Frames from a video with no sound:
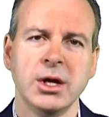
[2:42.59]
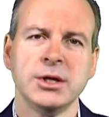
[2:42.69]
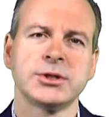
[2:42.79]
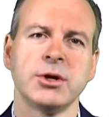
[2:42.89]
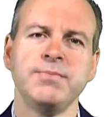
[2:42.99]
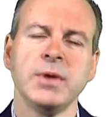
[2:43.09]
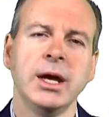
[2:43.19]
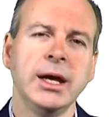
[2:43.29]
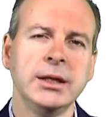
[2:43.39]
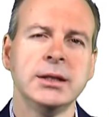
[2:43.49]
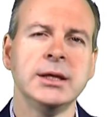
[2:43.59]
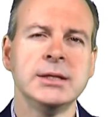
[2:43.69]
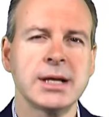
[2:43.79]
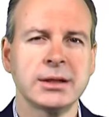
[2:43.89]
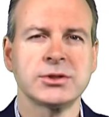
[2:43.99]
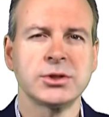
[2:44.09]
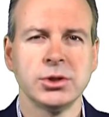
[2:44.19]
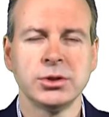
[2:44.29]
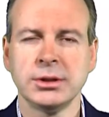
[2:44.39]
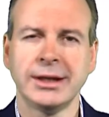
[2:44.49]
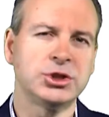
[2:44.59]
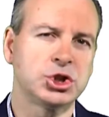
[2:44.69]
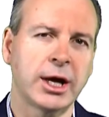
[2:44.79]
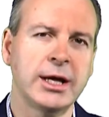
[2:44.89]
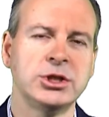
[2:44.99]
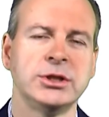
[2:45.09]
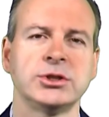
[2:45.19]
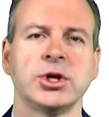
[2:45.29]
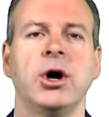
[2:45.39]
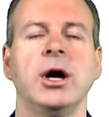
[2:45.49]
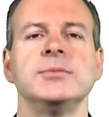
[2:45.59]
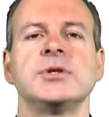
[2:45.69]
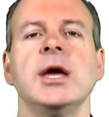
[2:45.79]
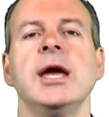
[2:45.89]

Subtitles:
So in these uncertain and changing times,